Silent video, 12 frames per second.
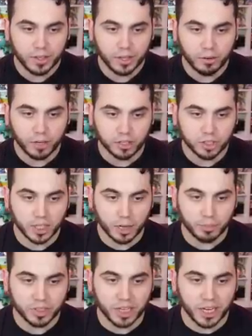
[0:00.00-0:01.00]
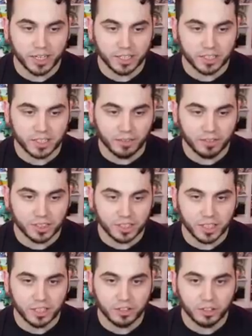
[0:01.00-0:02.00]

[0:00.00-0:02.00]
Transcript: And what else you got? Poseidon to 17, dude.